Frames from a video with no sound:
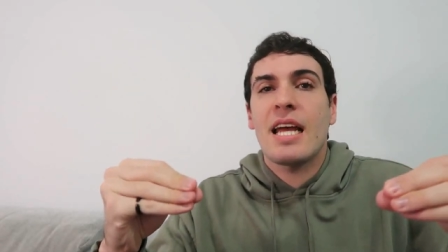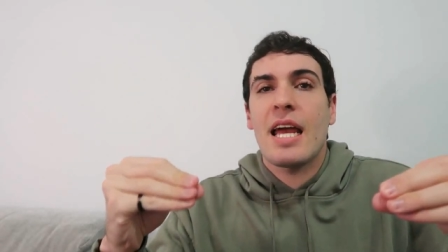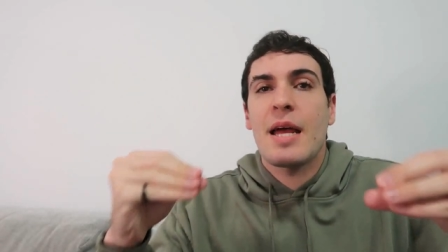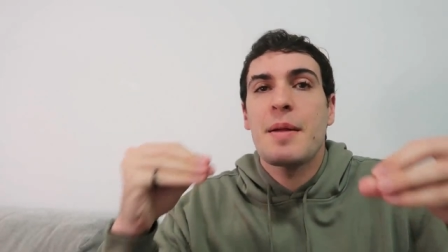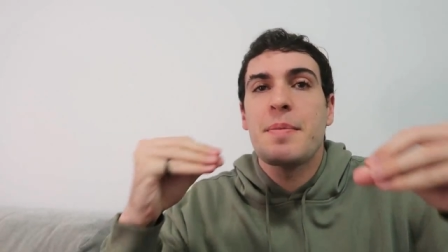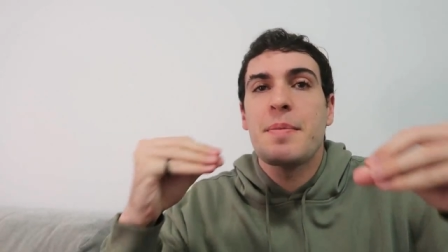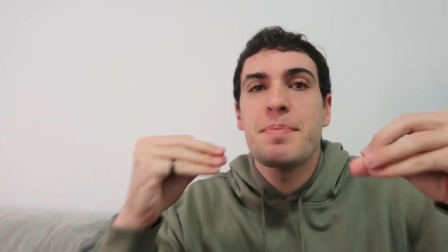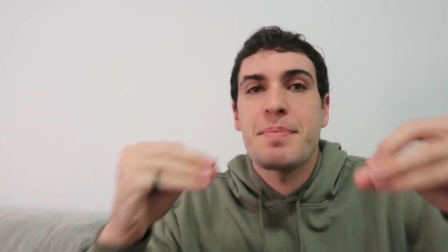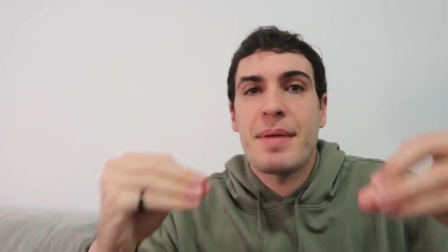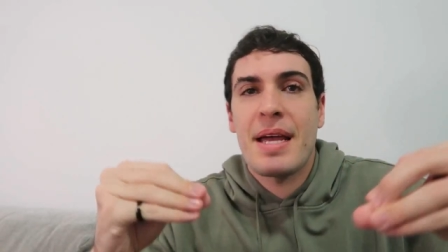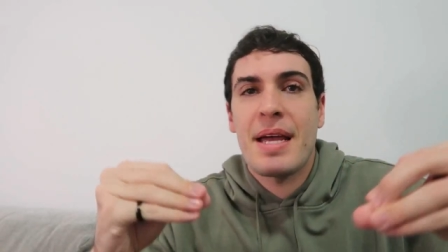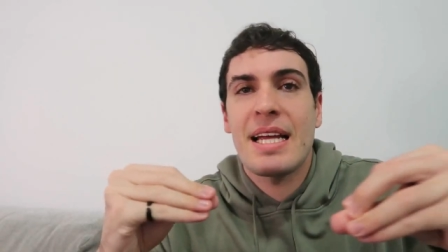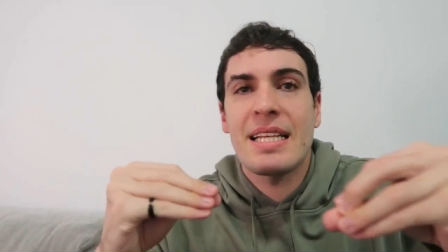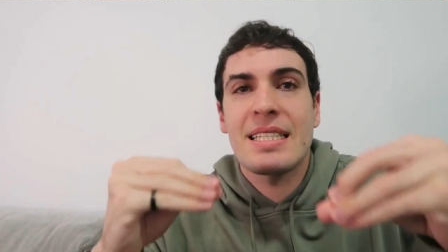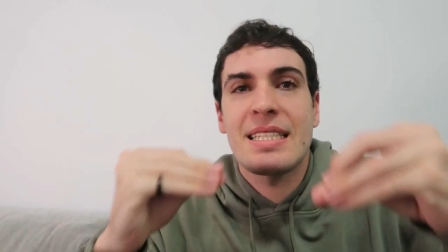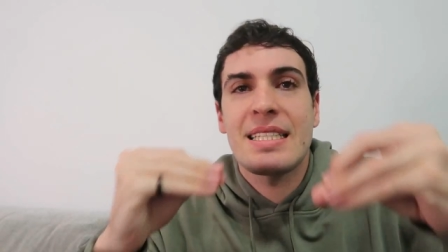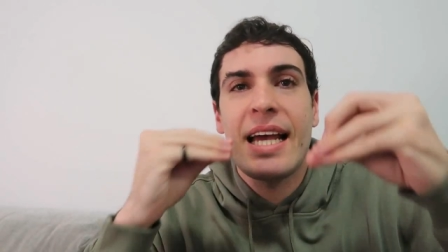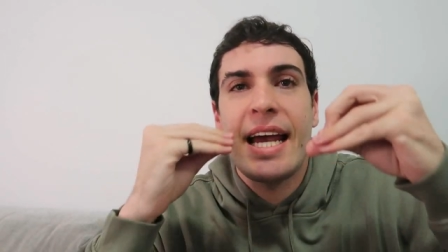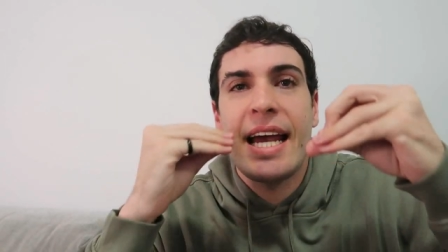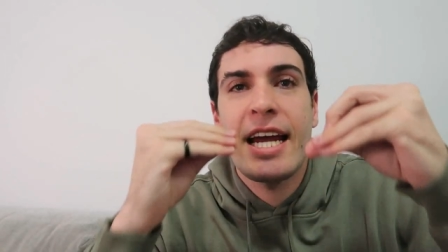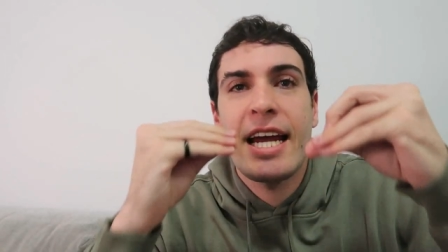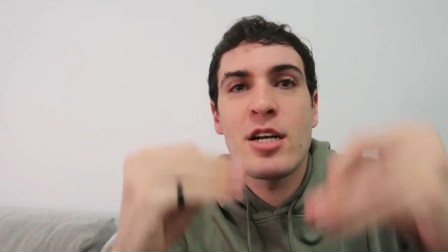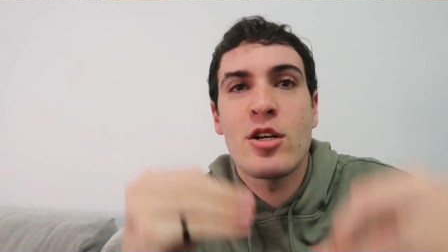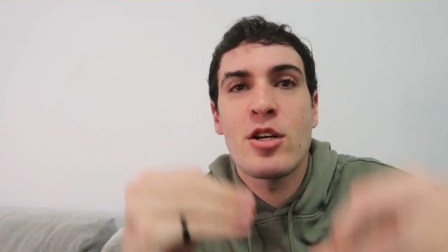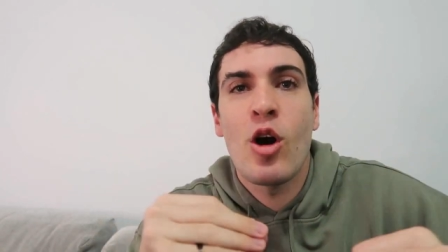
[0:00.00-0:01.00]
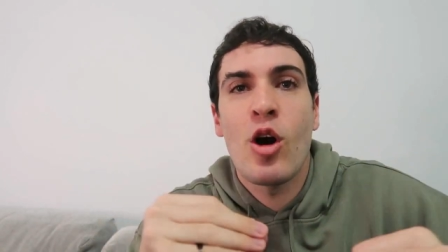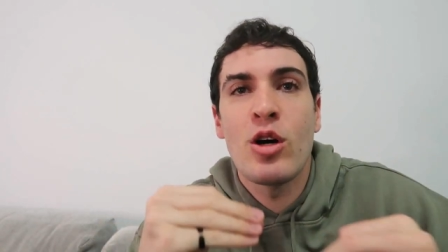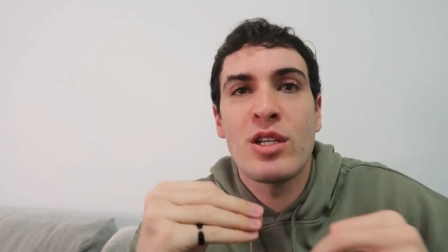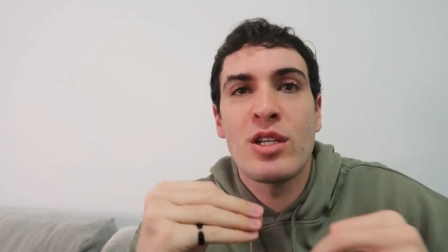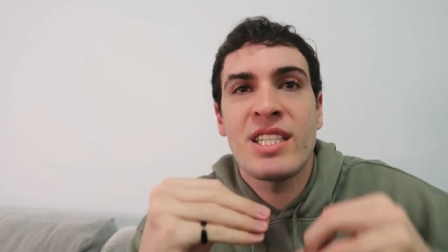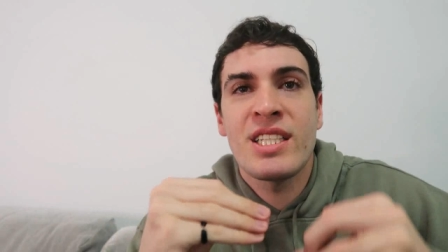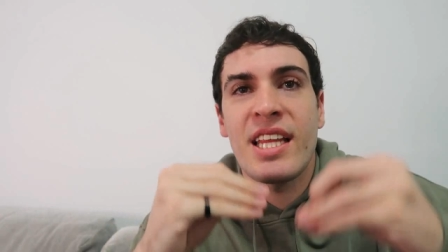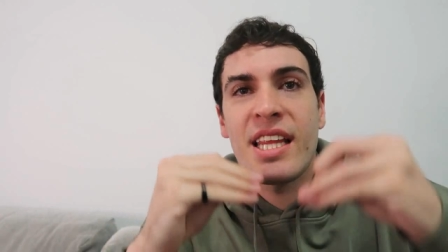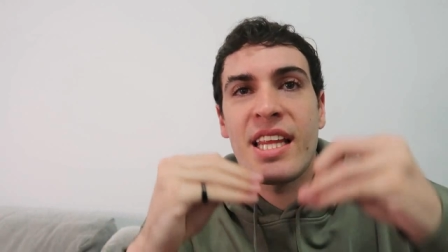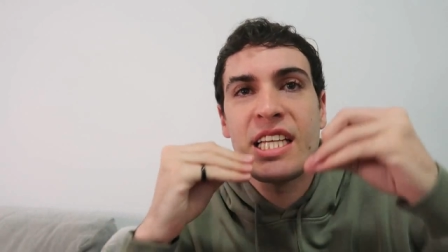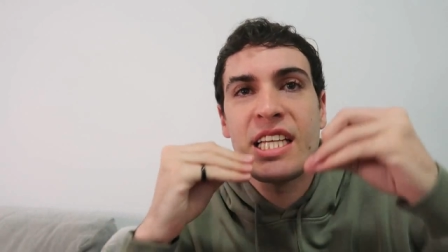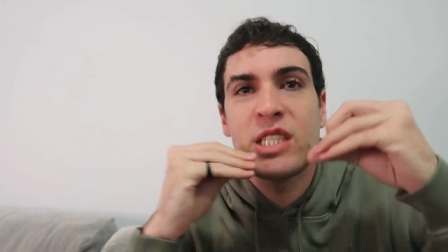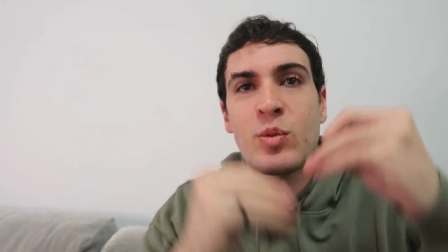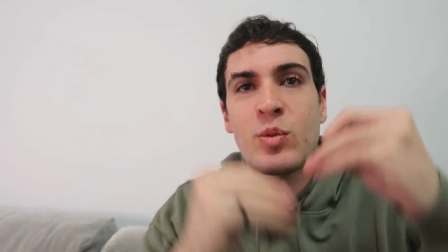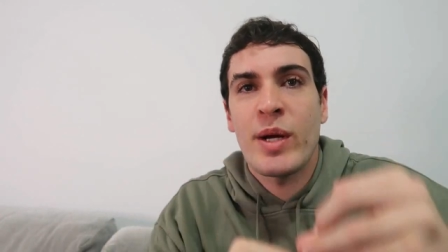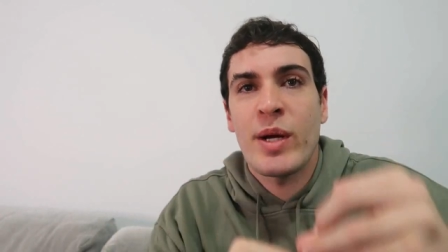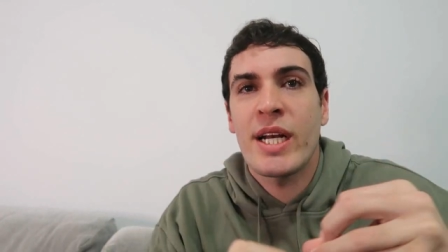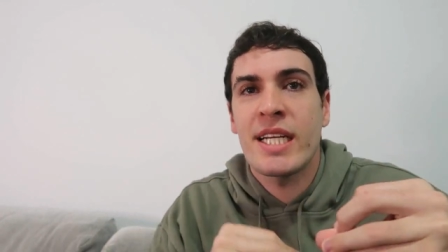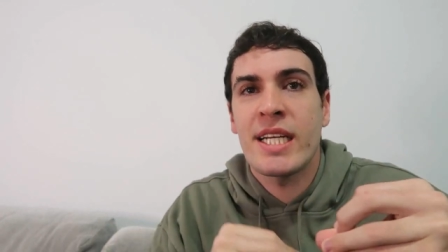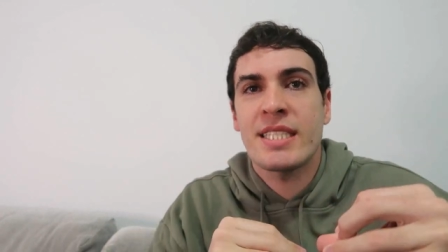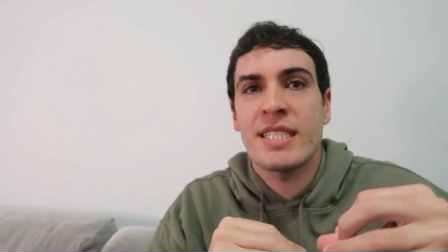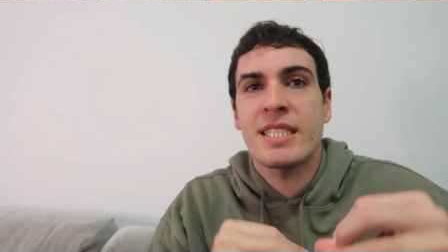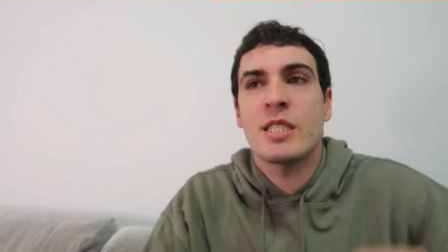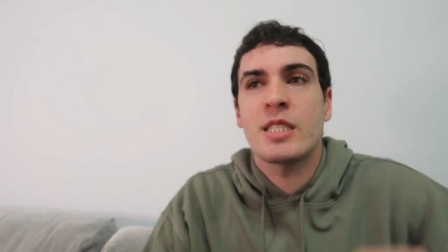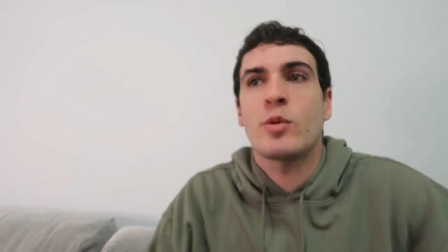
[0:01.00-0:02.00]
it means he knows that there's
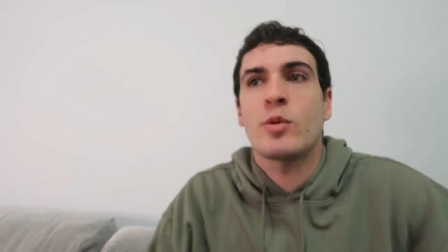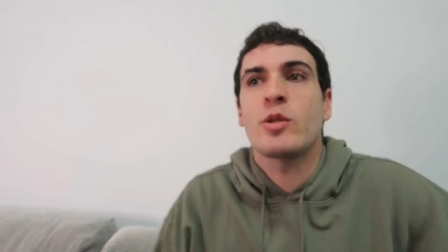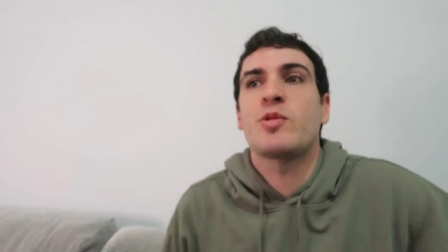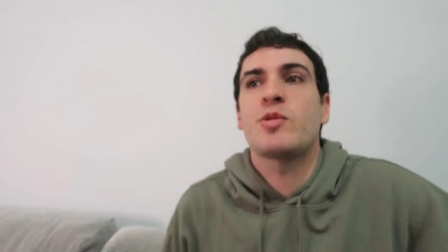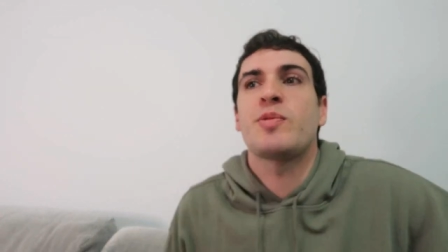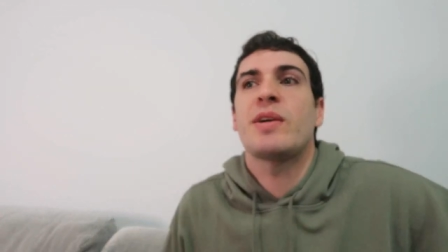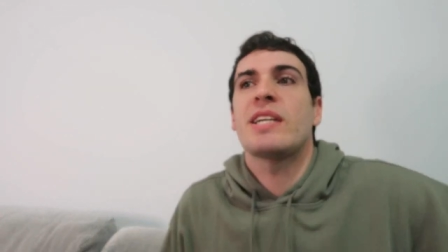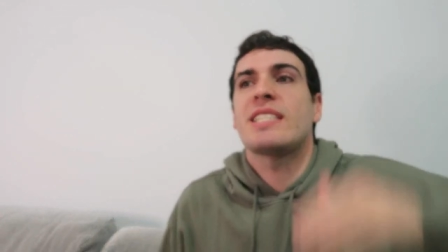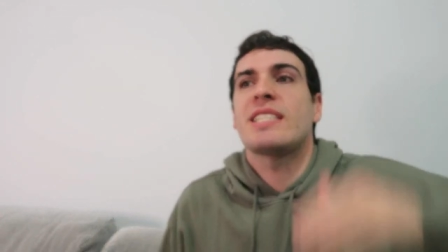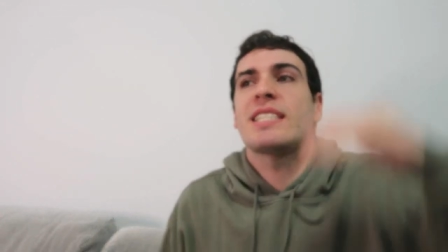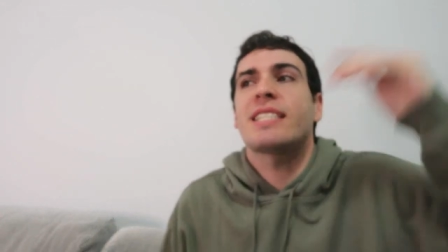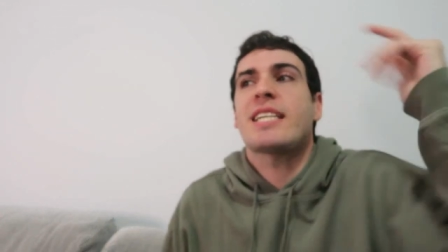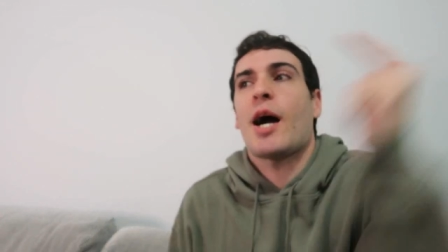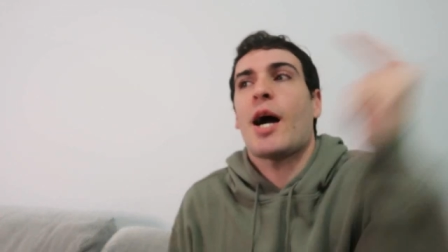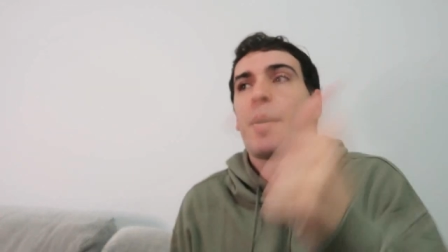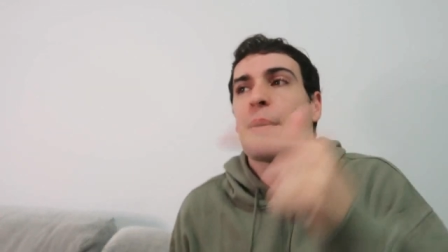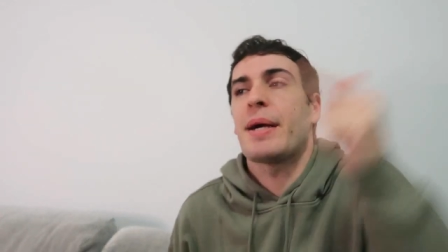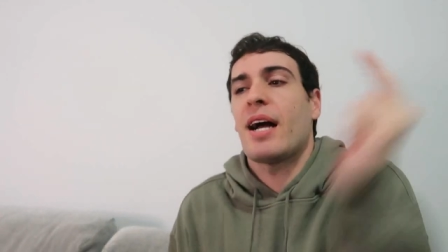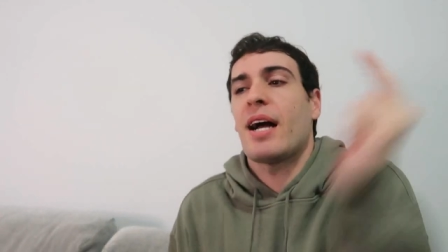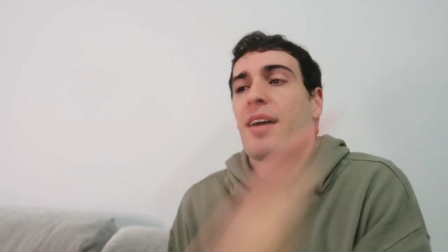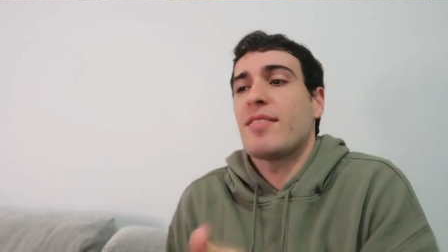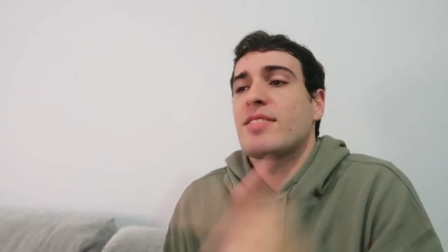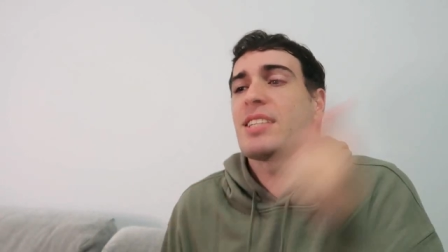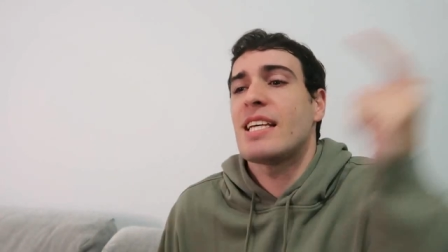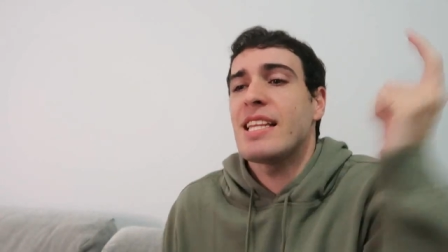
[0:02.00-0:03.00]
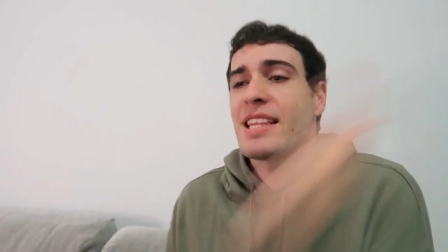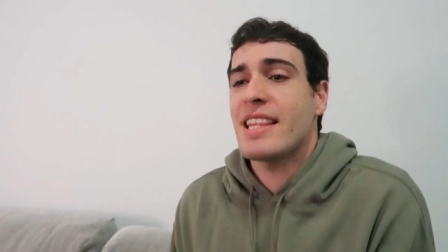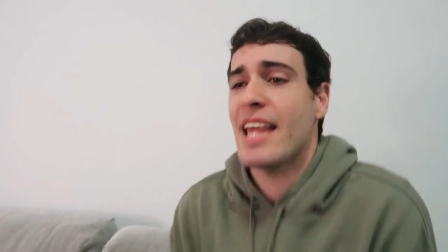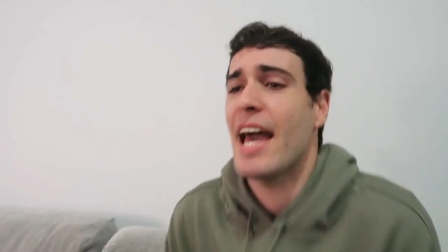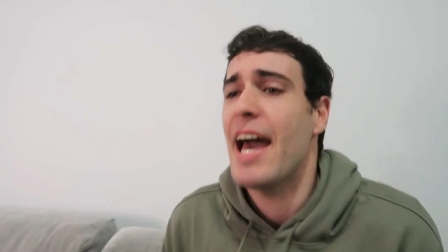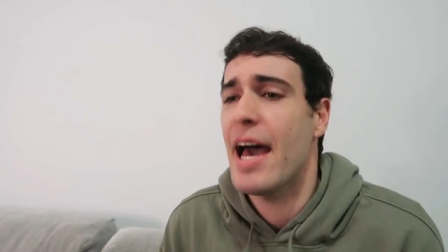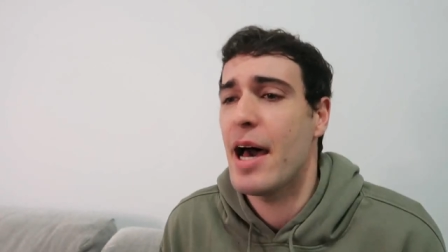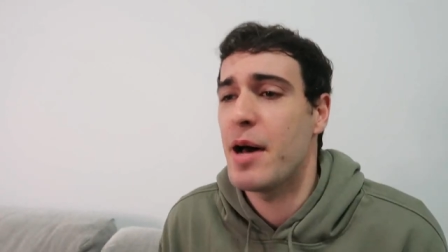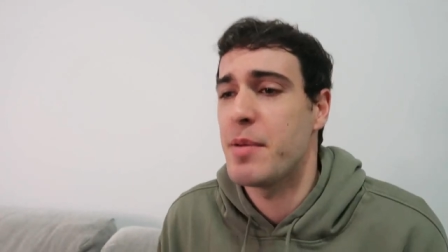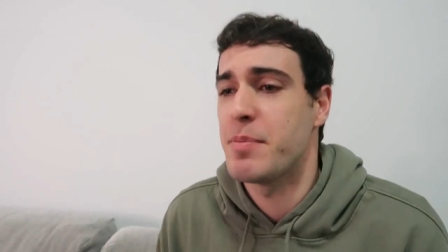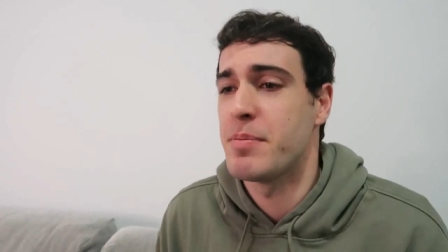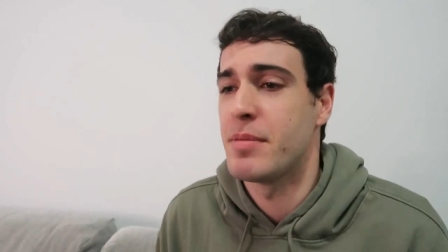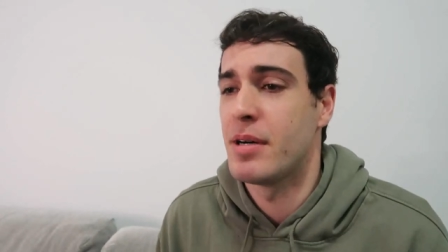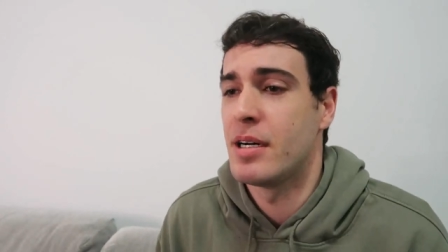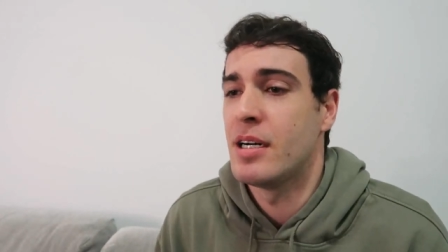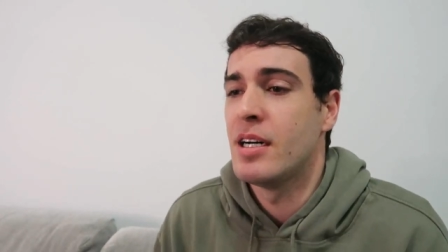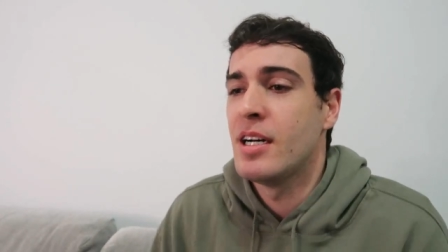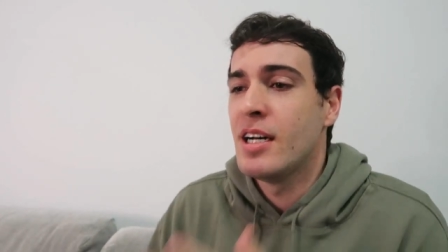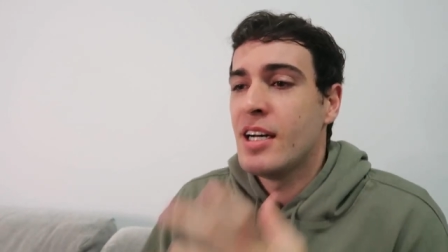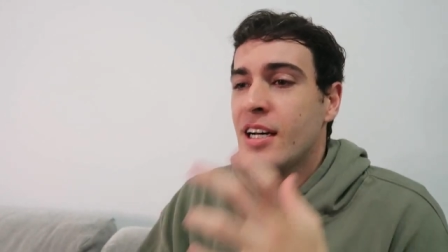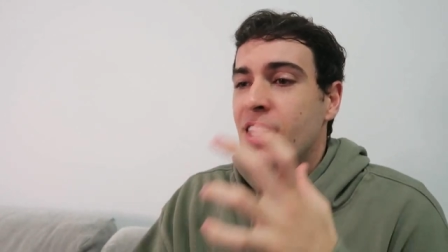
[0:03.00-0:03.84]
witnesses, which means he's coming after them.